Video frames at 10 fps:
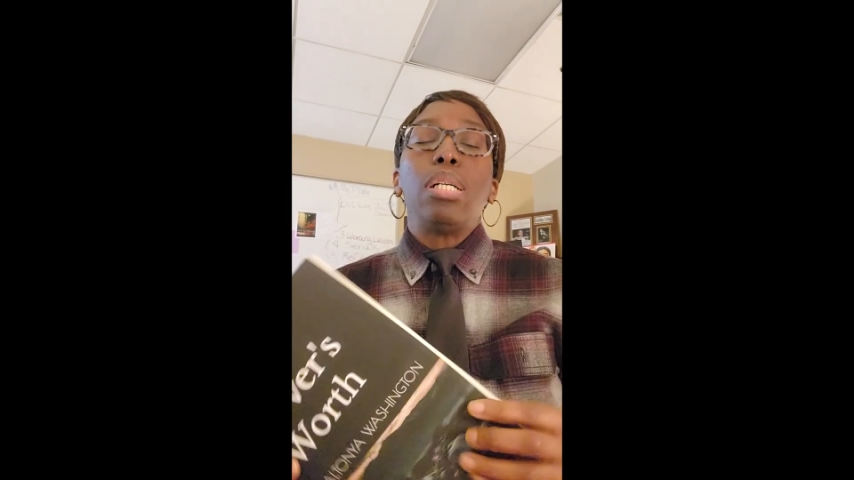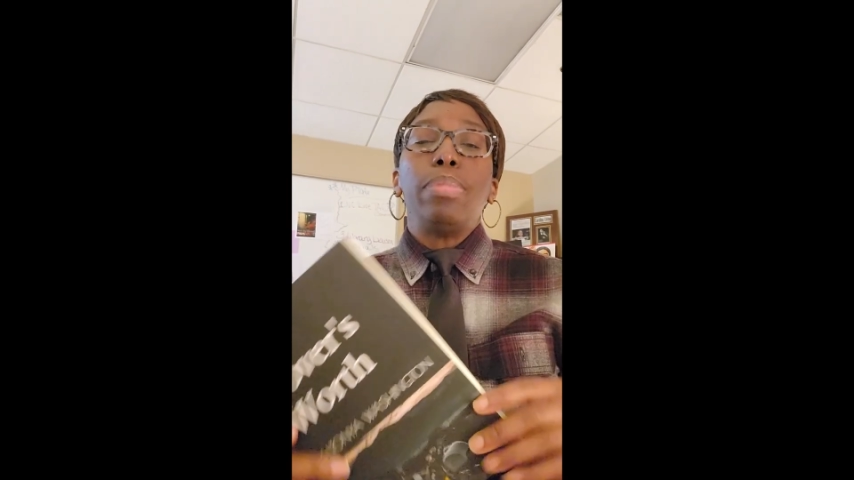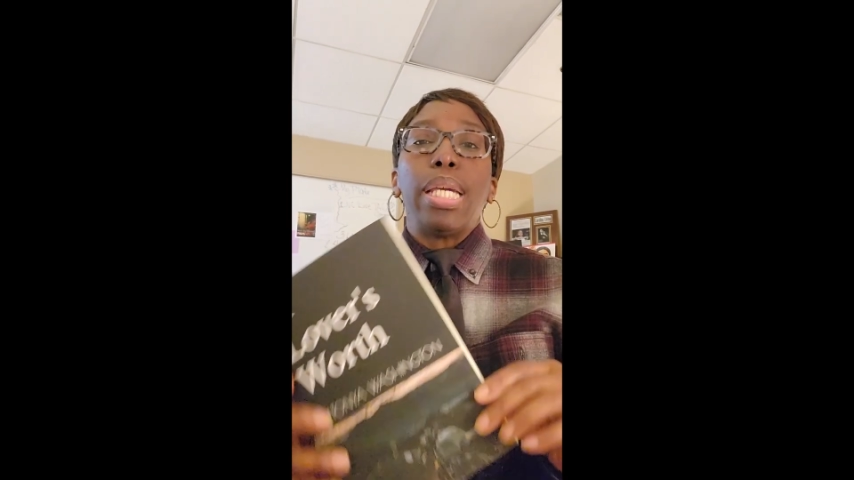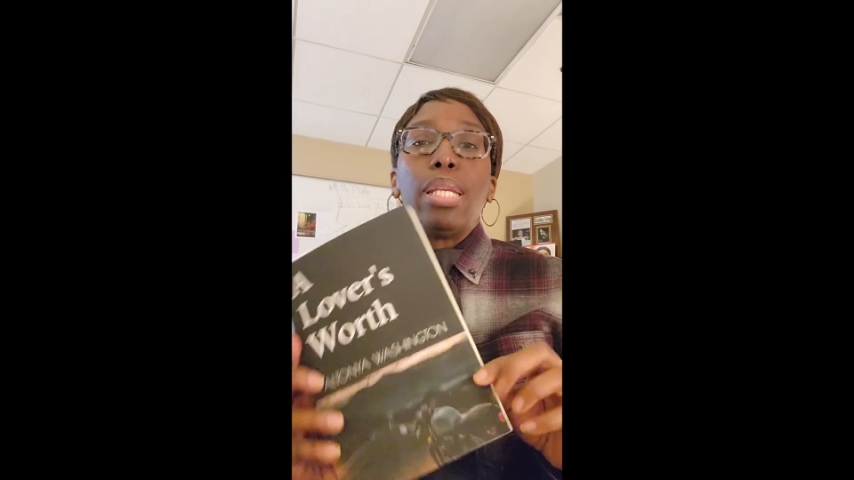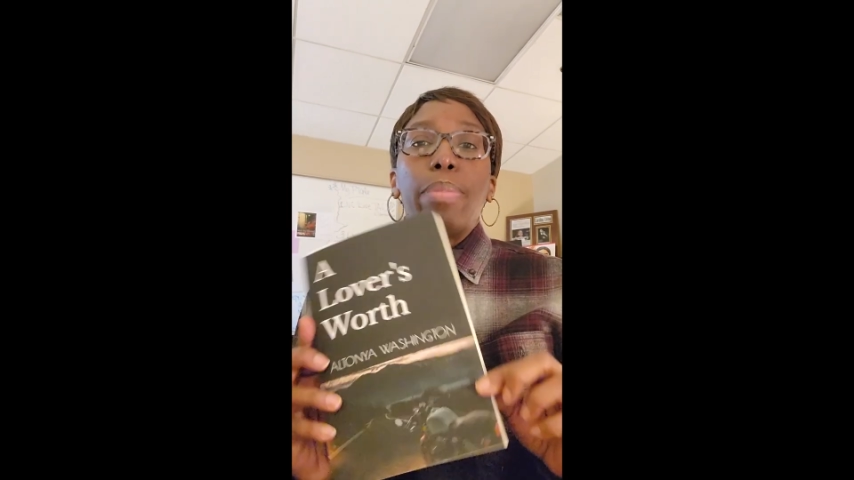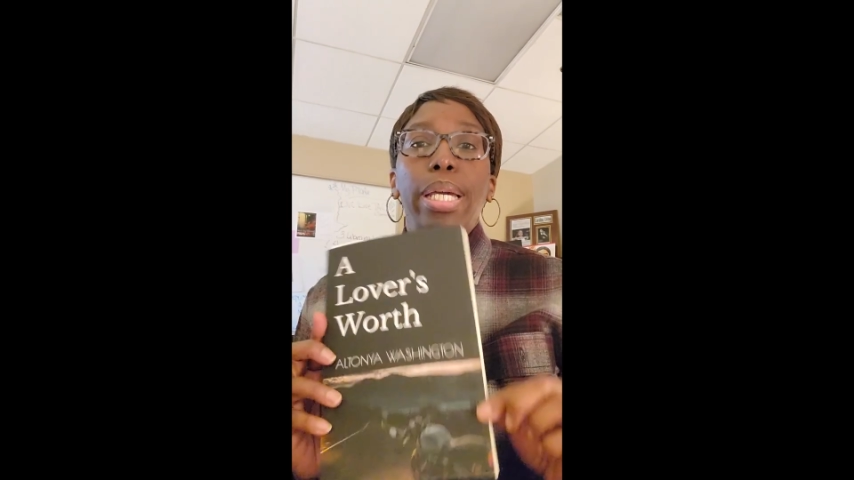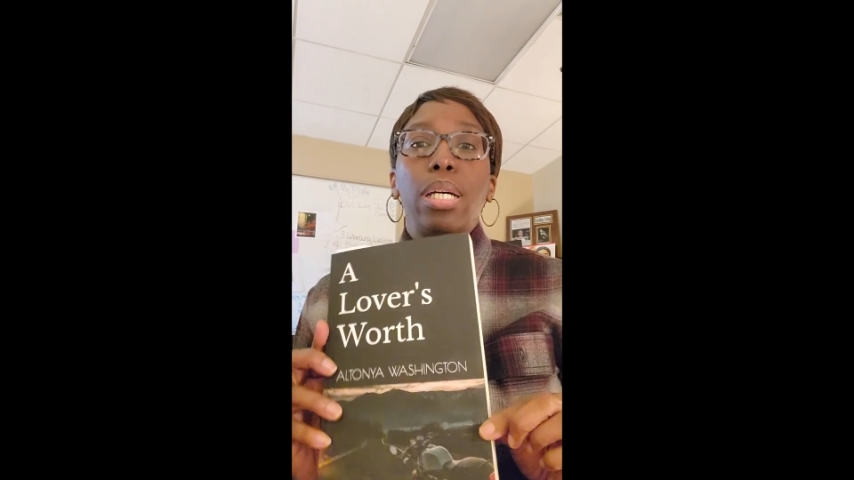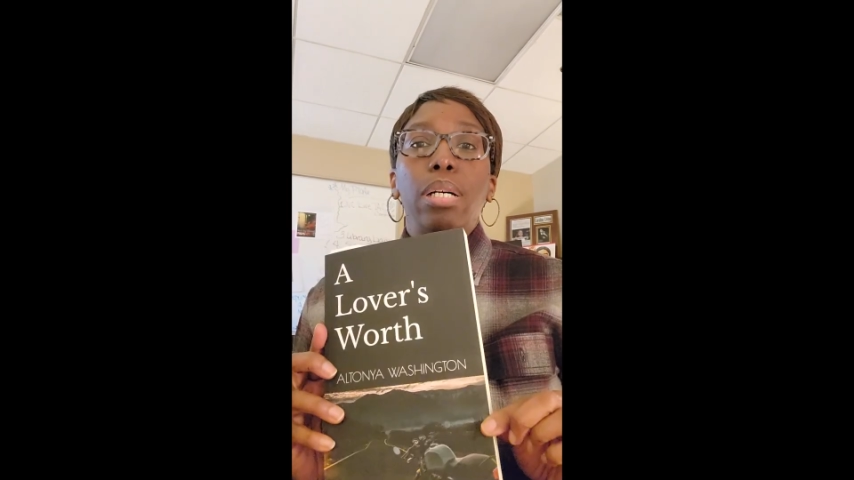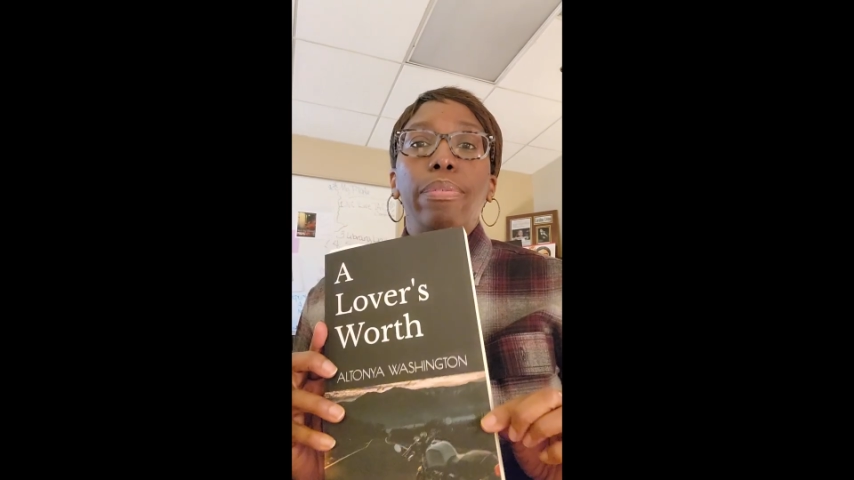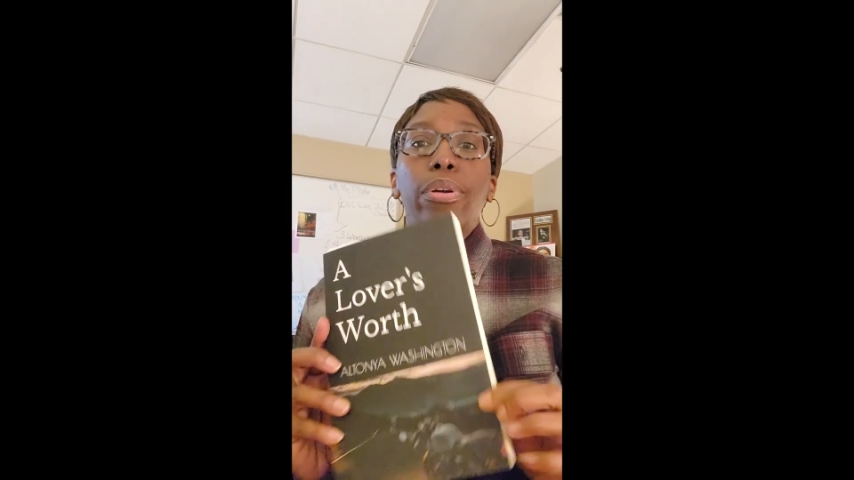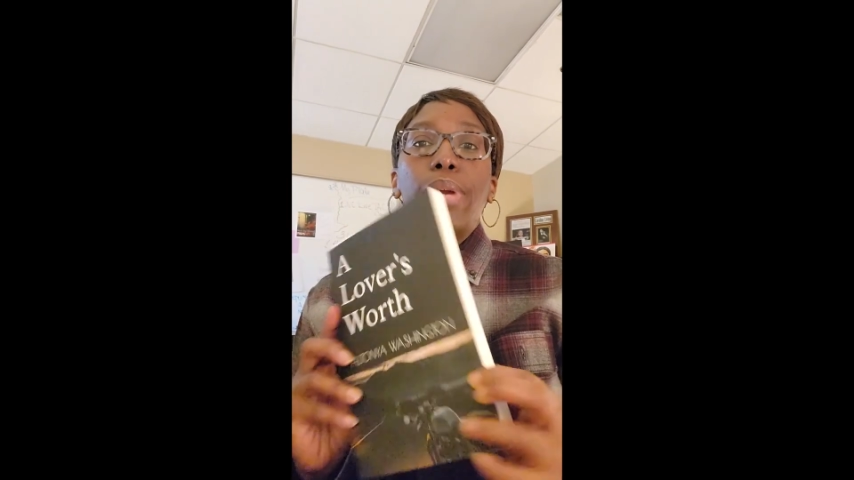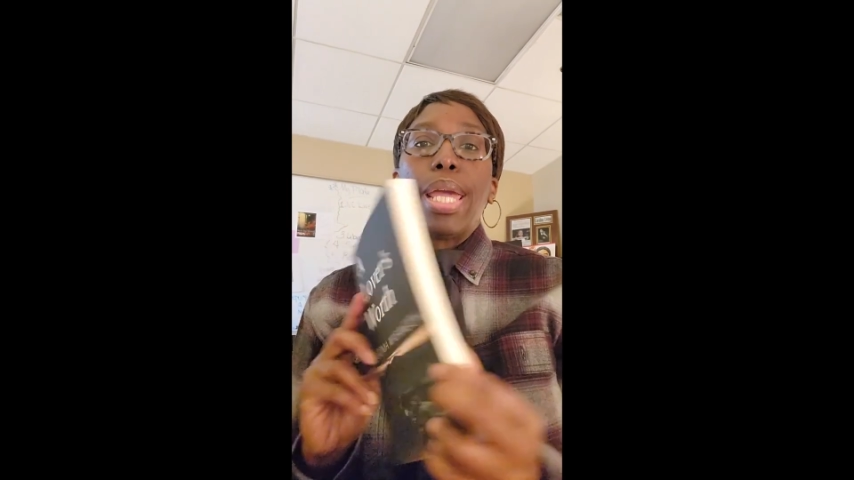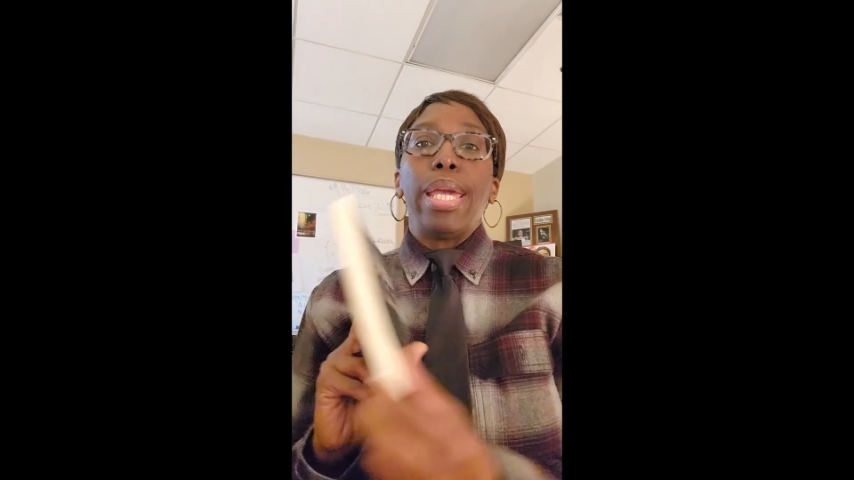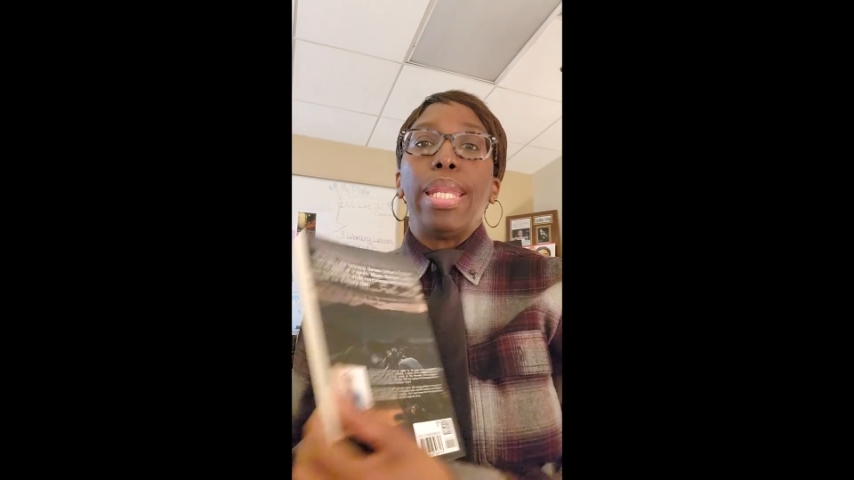I updated my cover